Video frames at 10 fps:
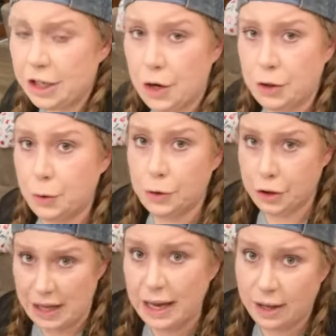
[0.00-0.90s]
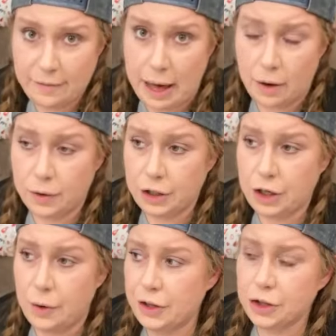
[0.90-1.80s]
You know, you think about,
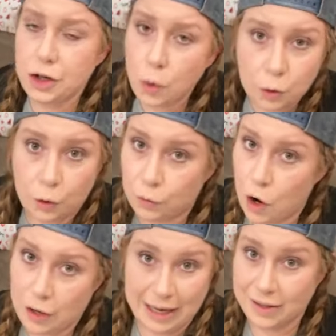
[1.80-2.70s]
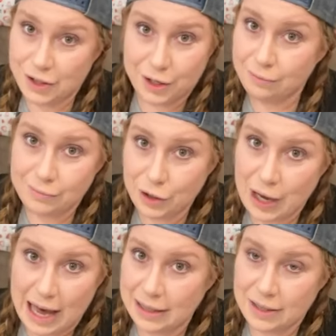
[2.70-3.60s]
and there's no real wrong answer, you
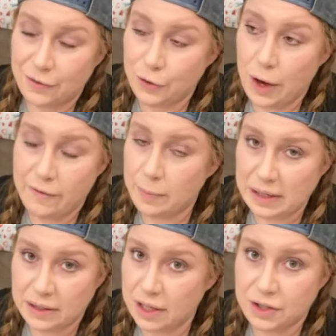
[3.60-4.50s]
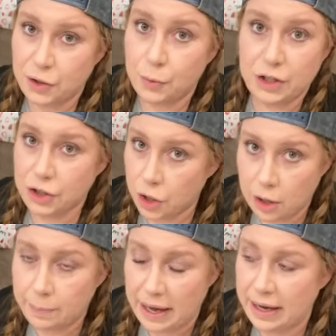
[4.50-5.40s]
guys. If you have a business or you want to
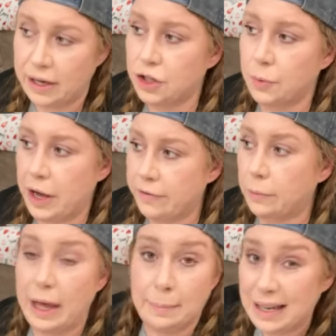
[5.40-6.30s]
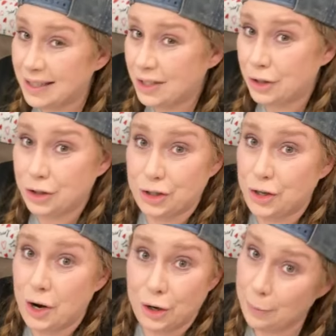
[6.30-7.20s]
start a page or whatever, like my sister just
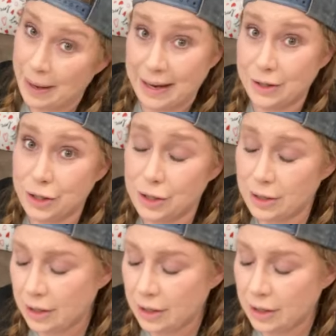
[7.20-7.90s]
started her page.